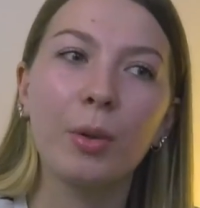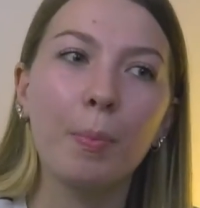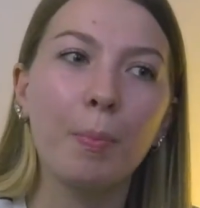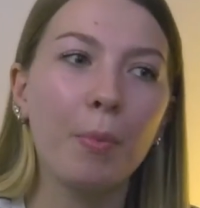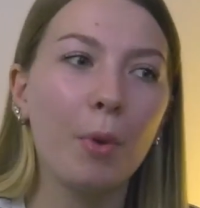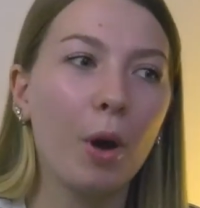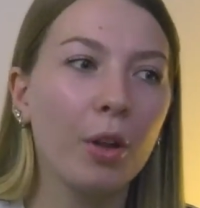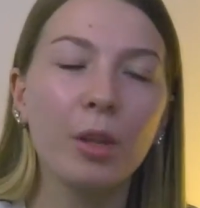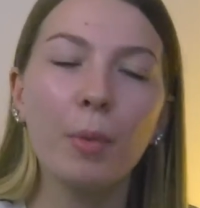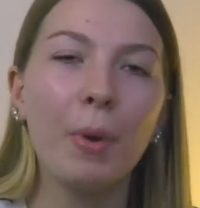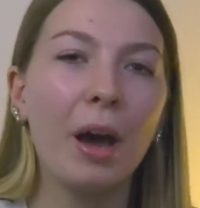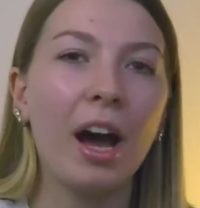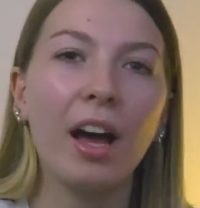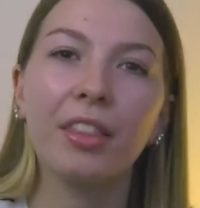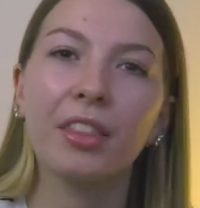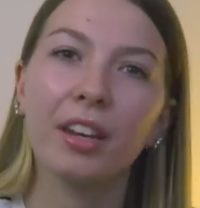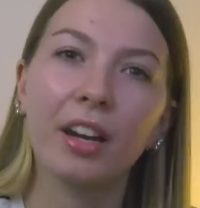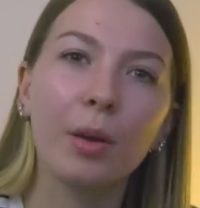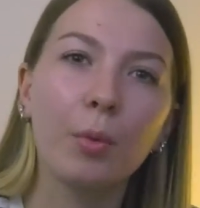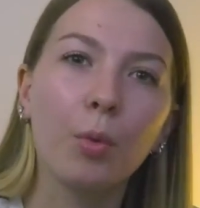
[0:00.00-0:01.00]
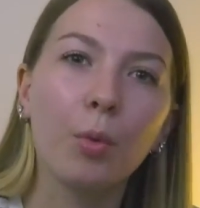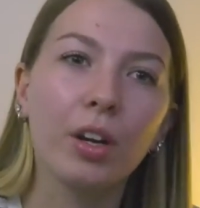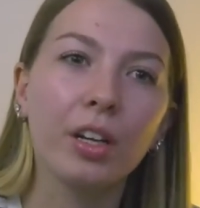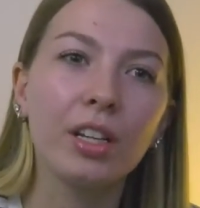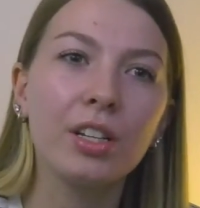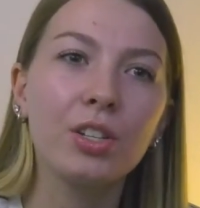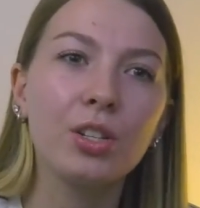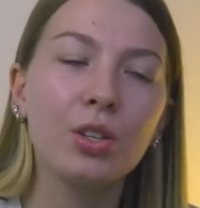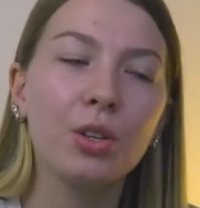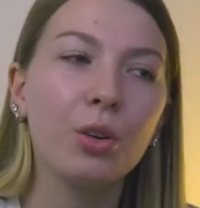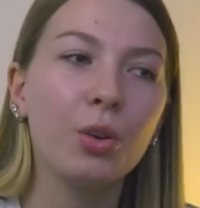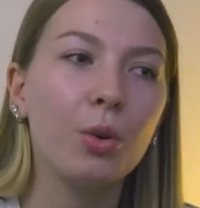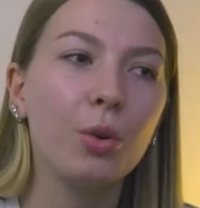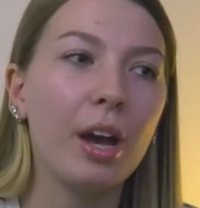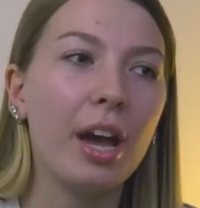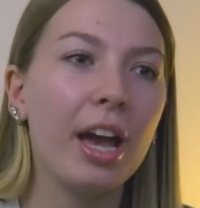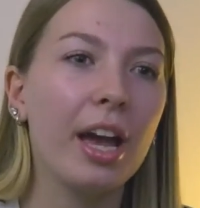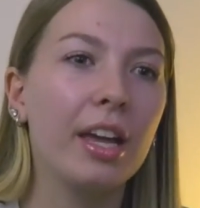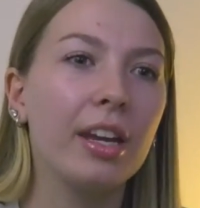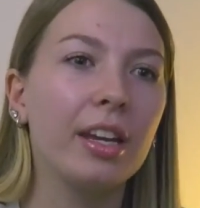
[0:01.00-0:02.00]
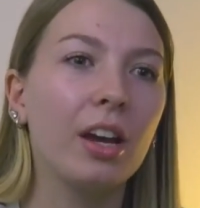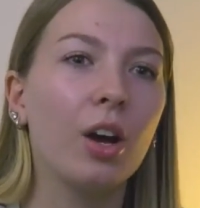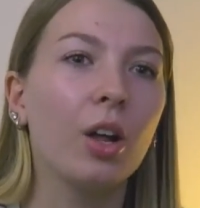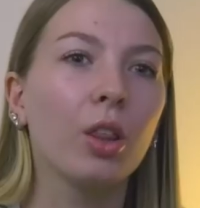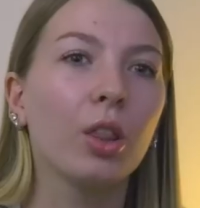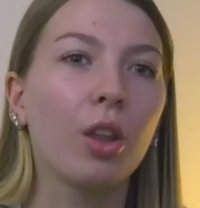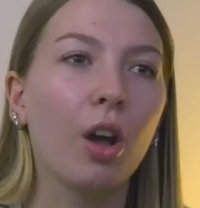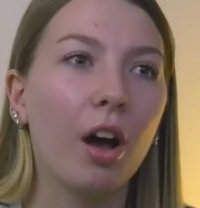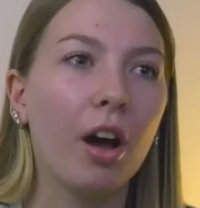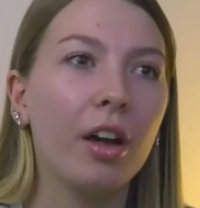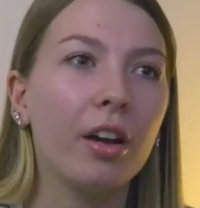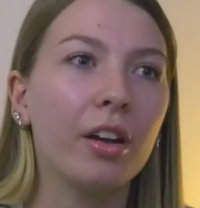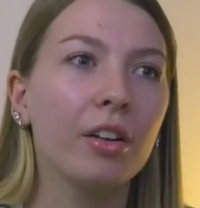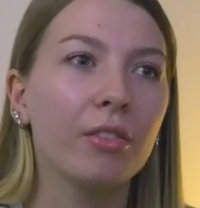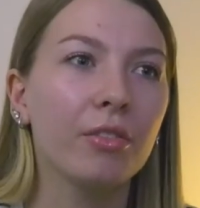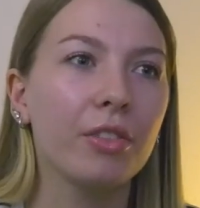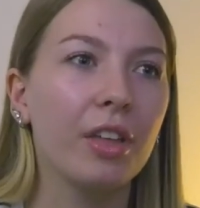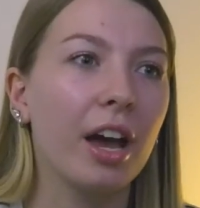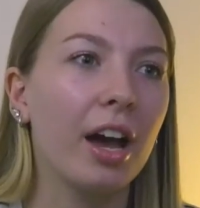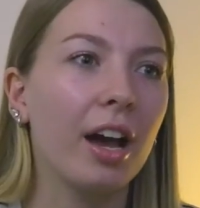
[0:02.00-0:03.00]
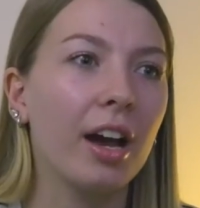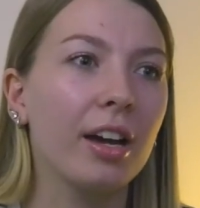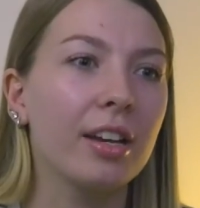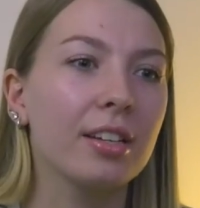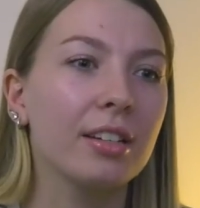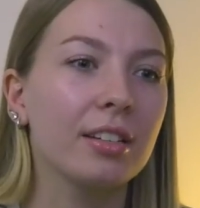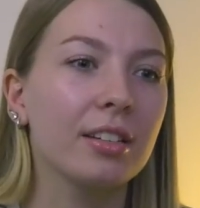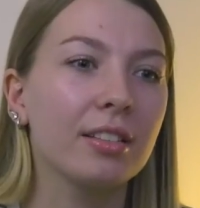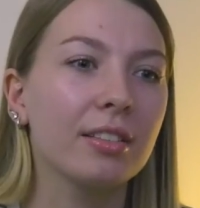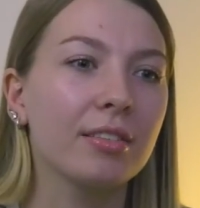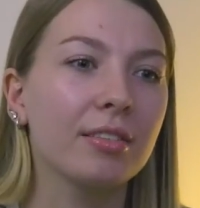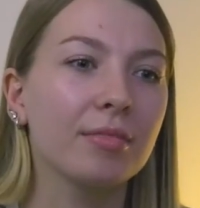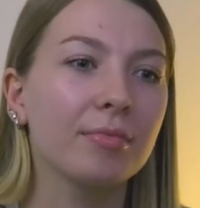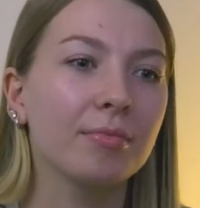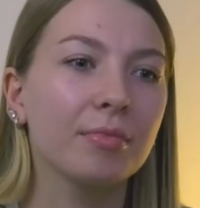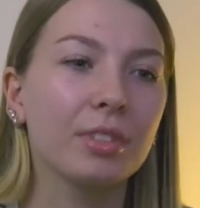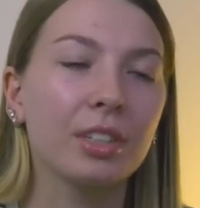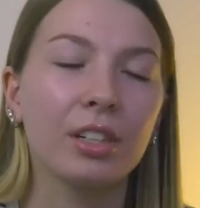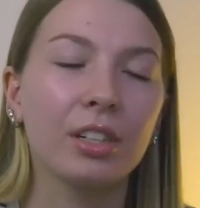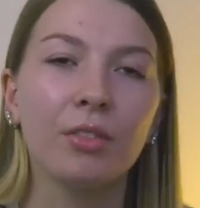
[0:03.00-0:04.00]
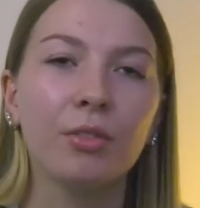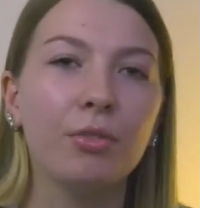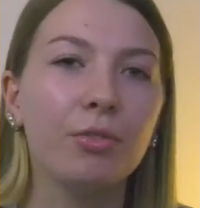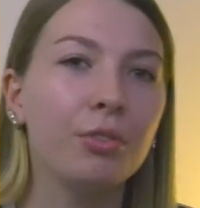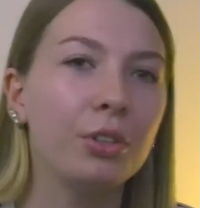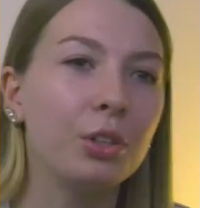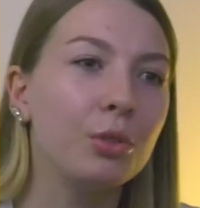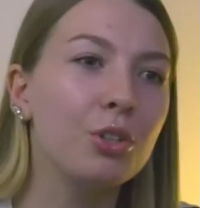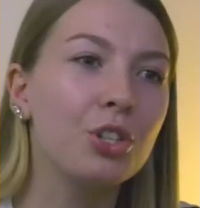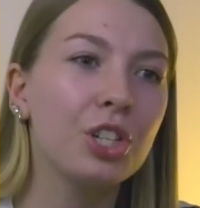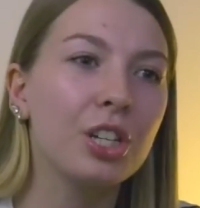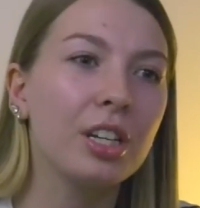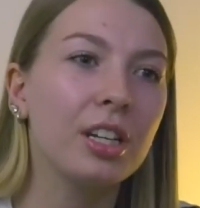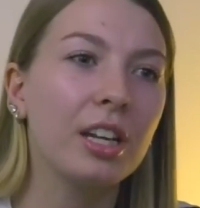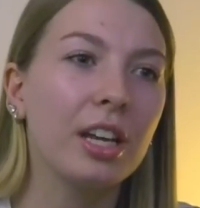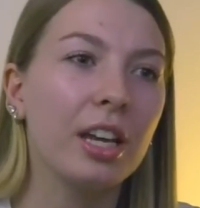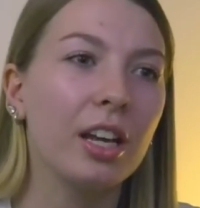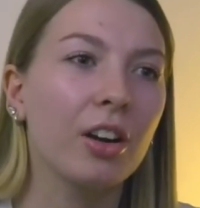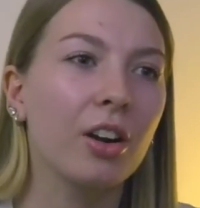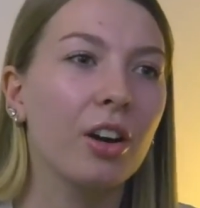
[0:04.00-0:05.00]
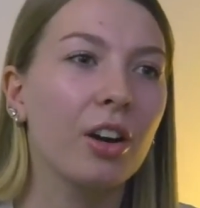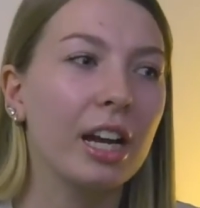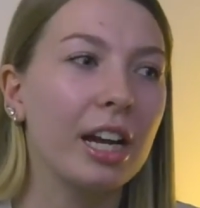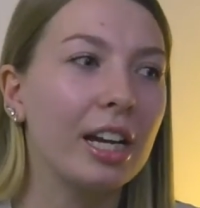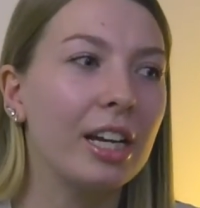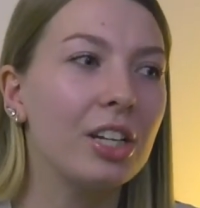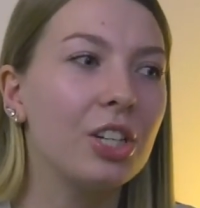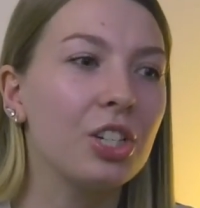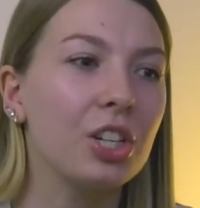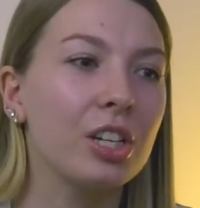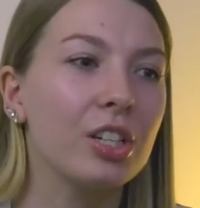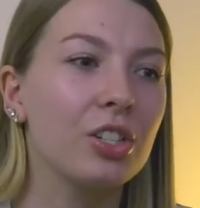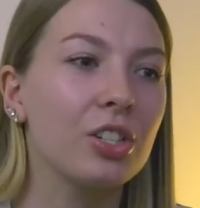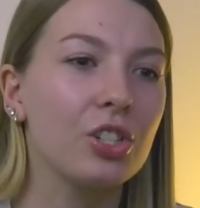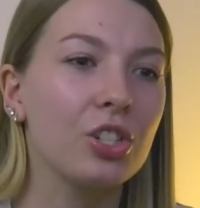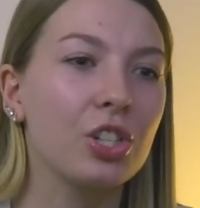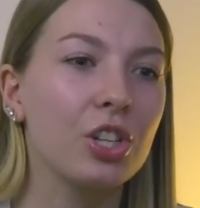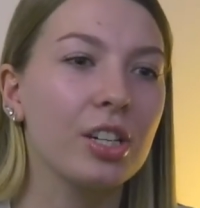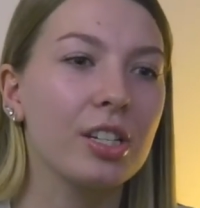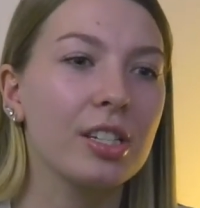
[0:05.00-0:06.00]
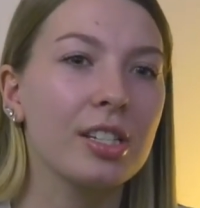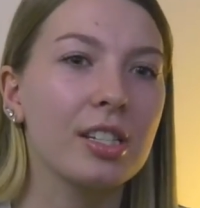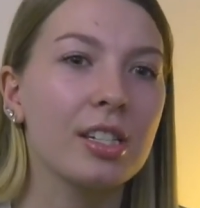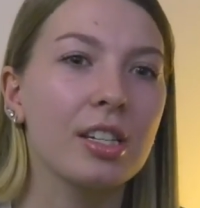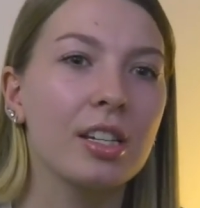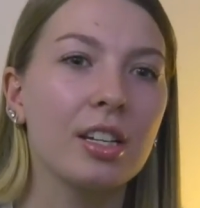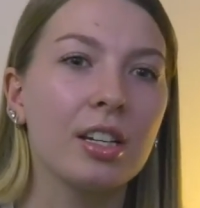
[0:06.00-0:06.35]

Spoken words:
on the path that I wanted to, and a lot of that confusion in our age is just,